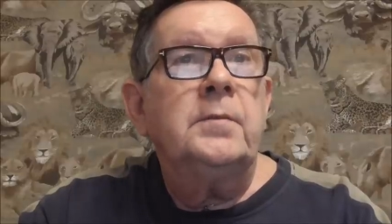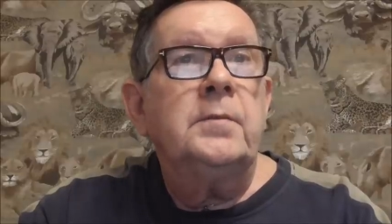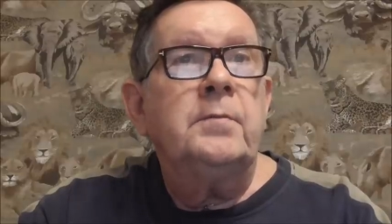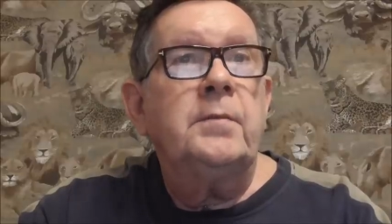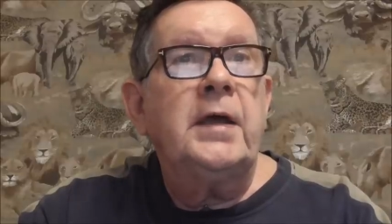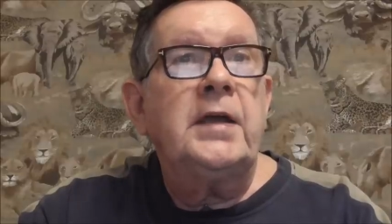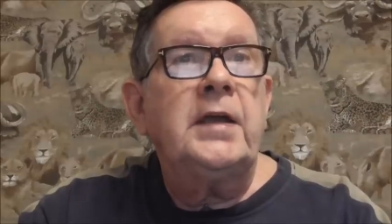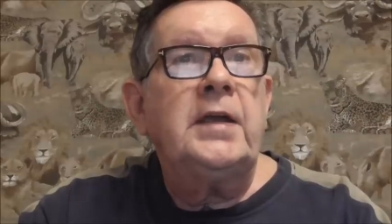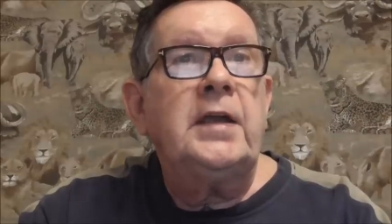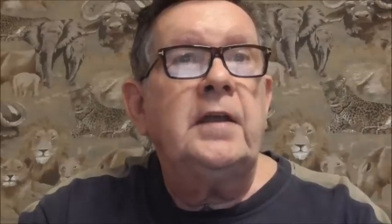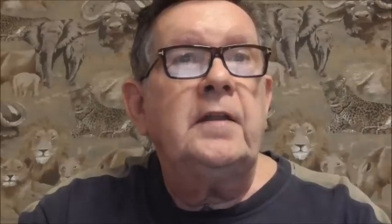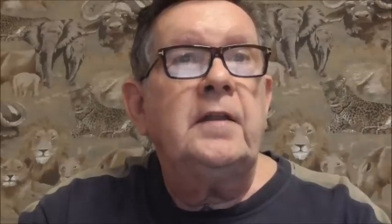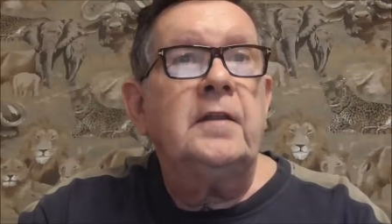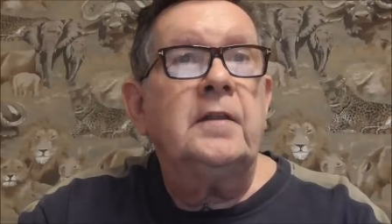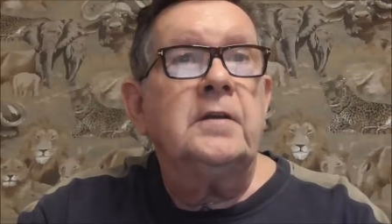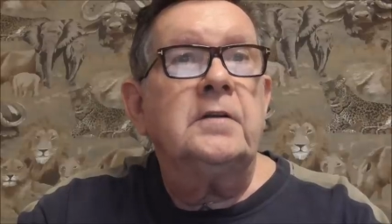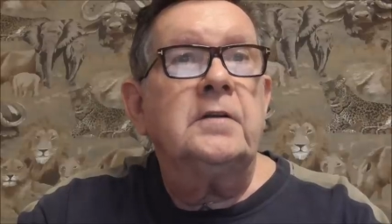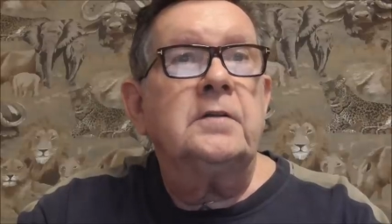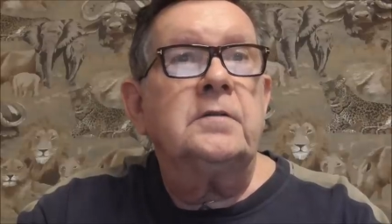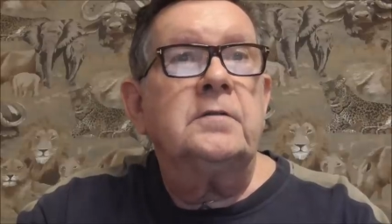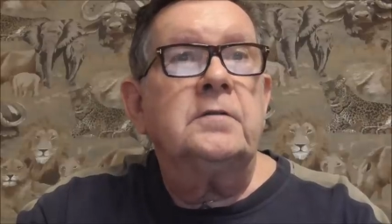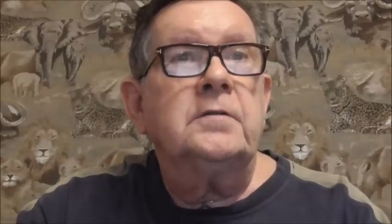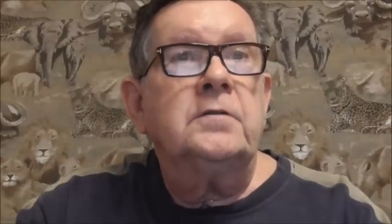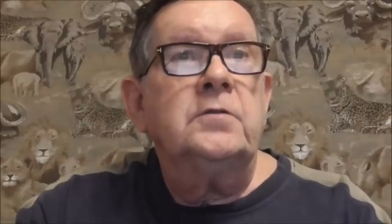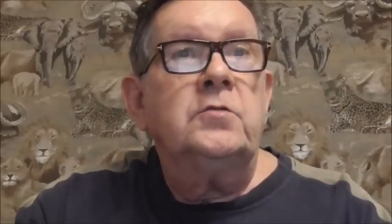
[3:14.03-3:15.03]
making
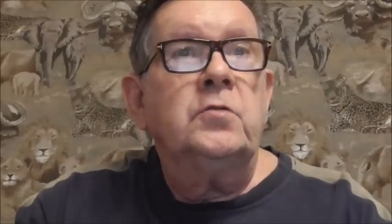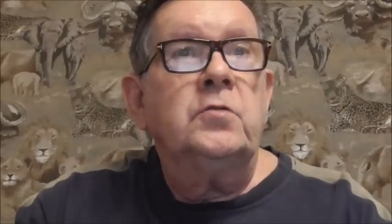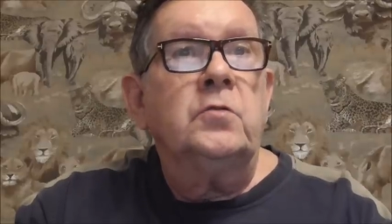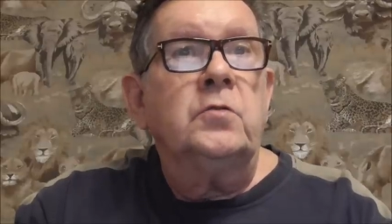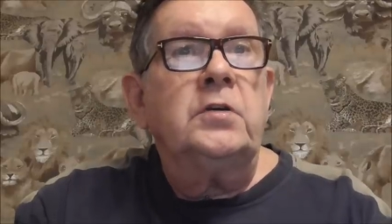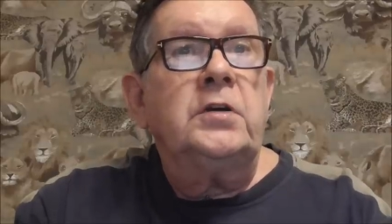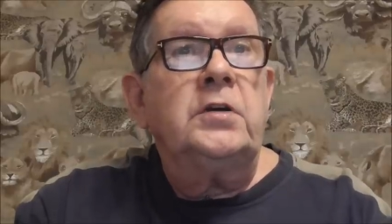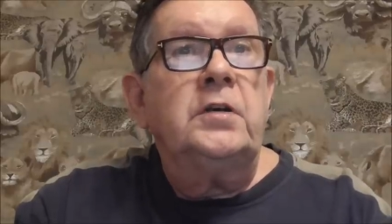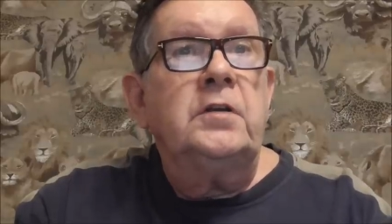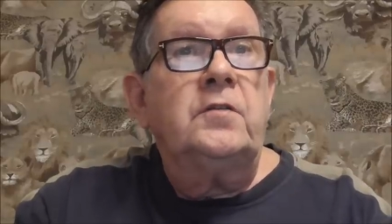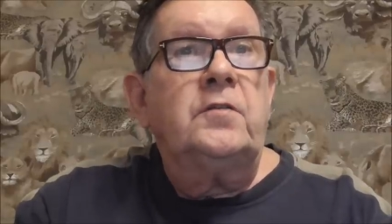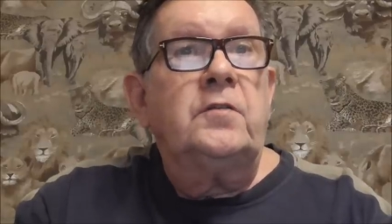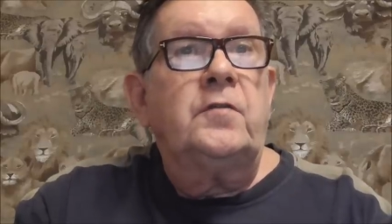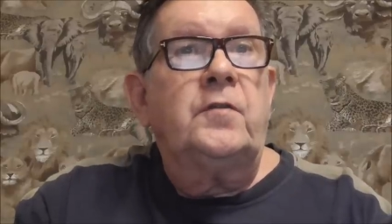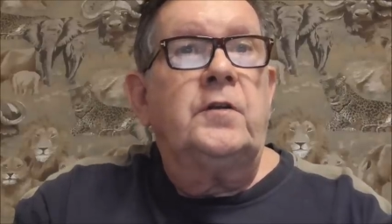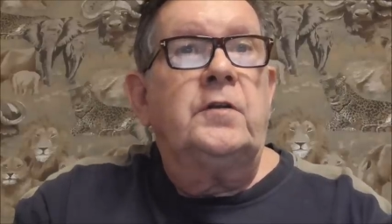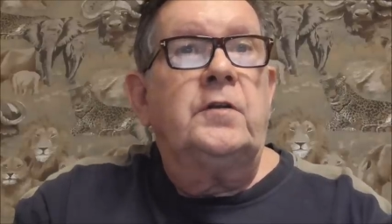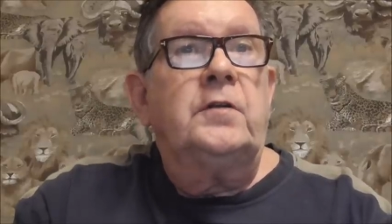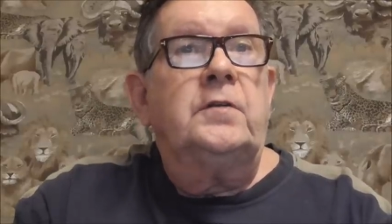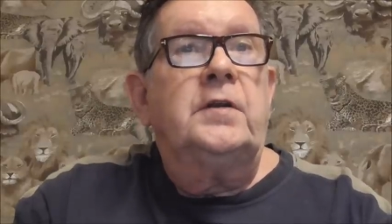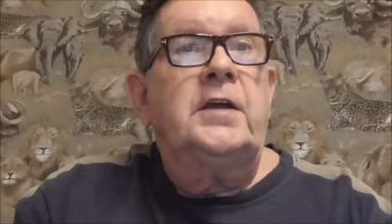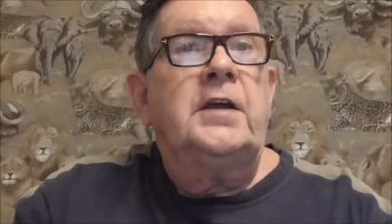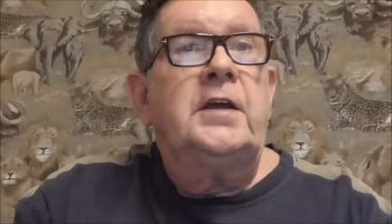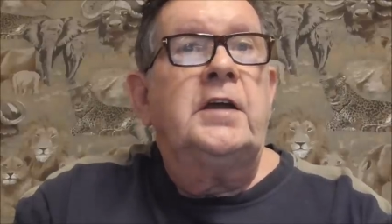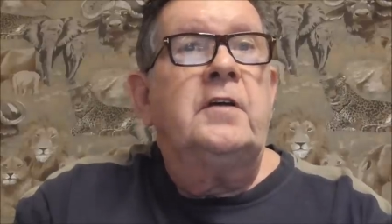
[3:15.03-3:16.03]
the
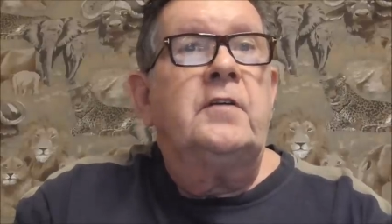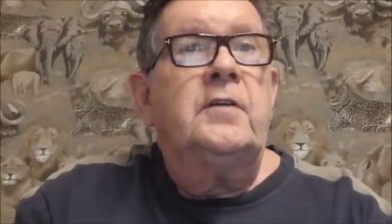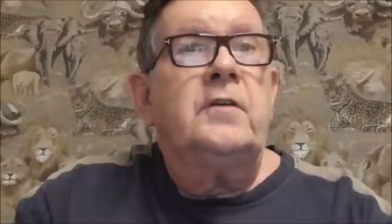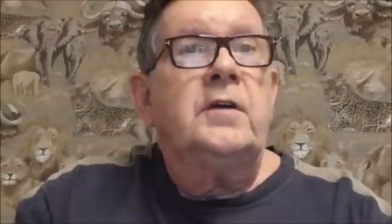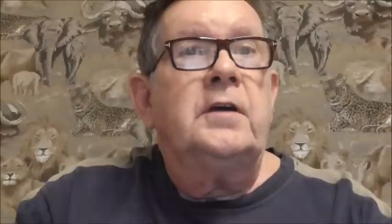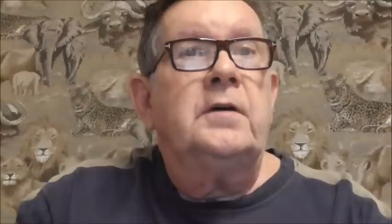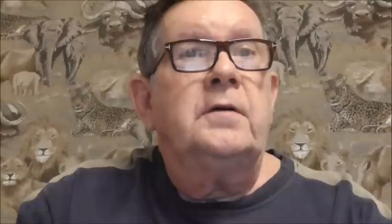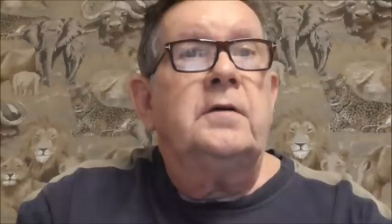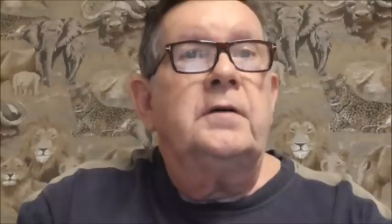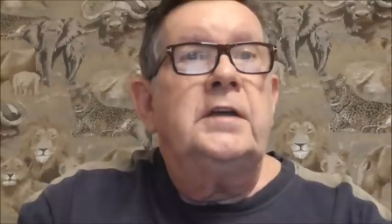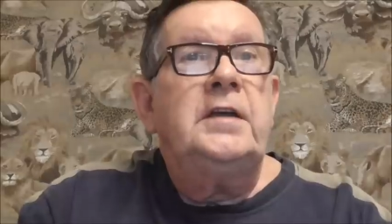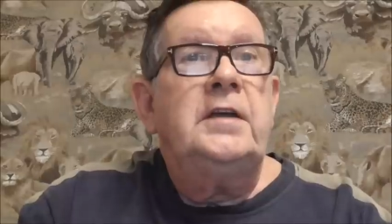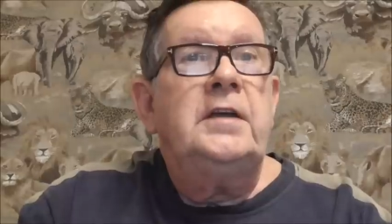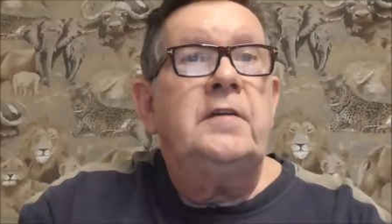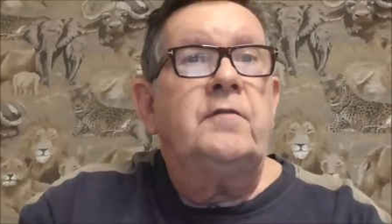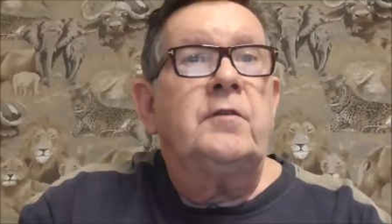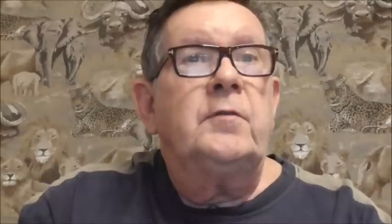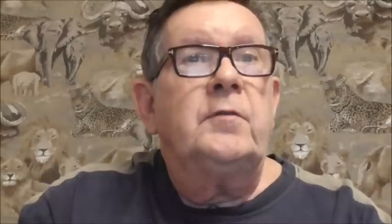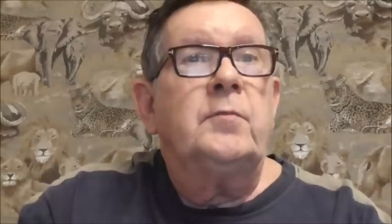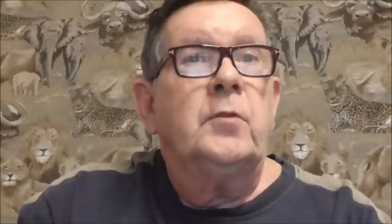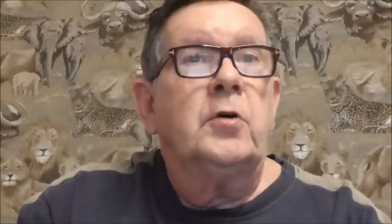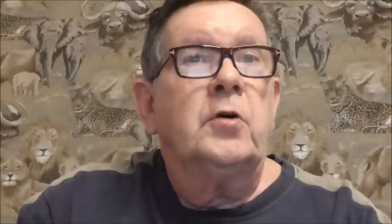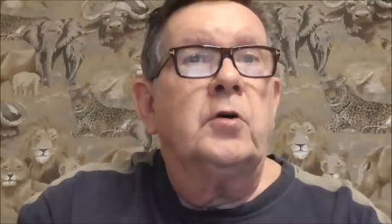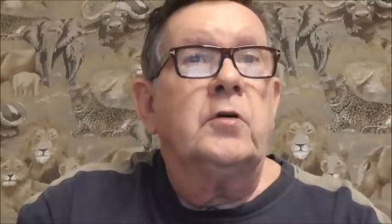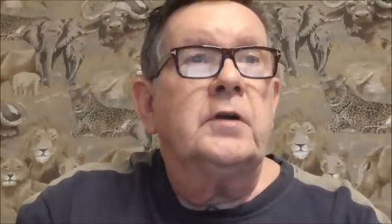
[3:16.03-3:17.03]
Dawkinsville area
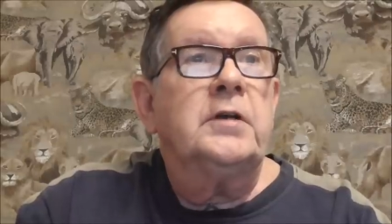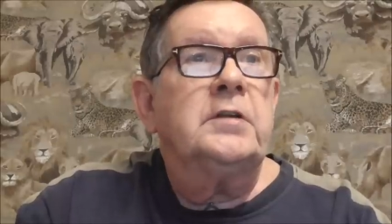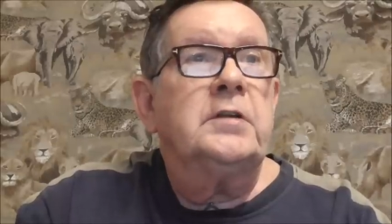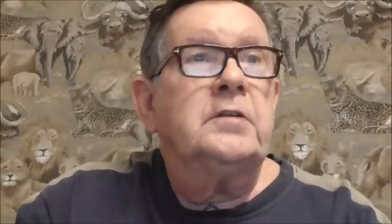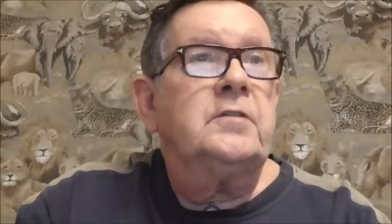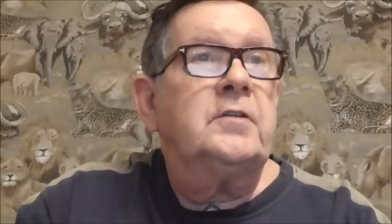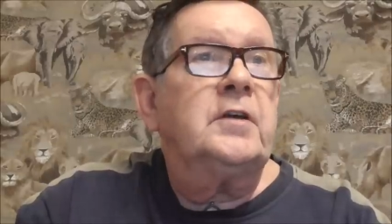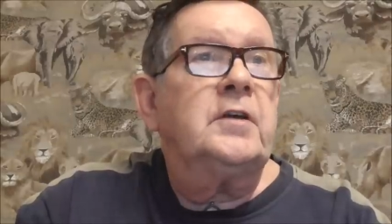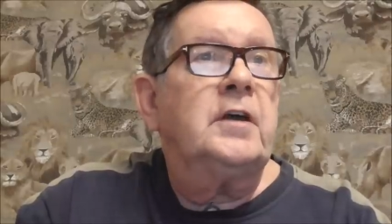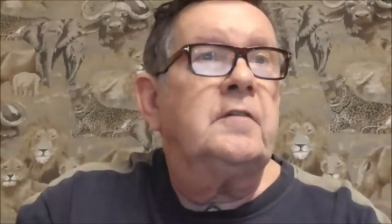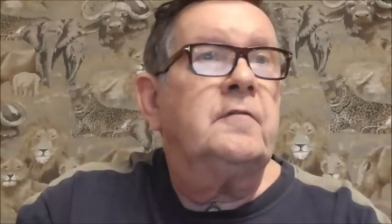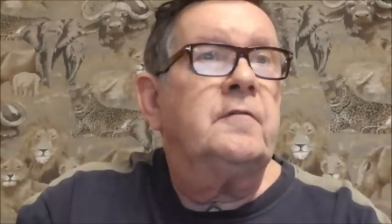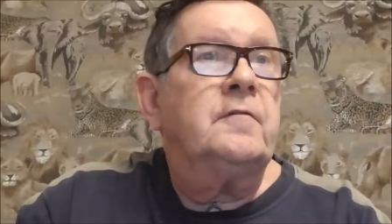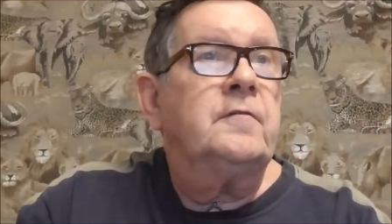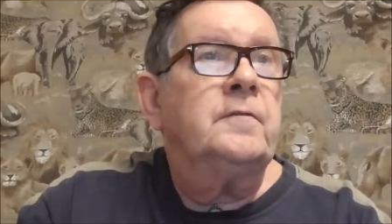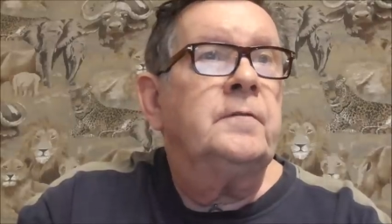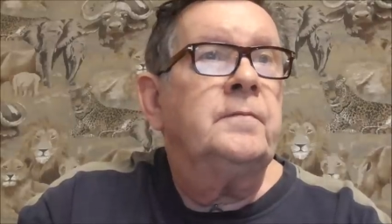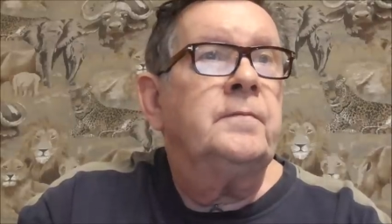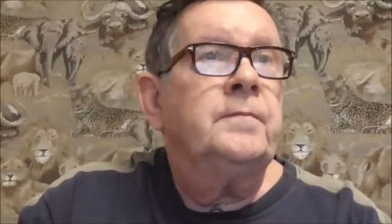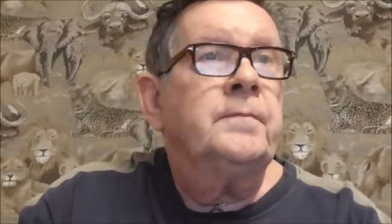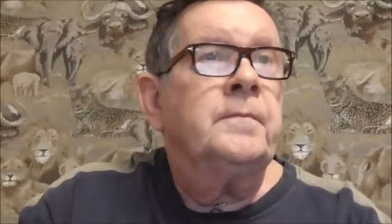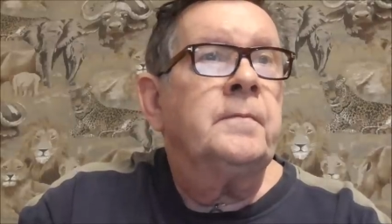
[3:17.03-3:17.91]
even more unsafe.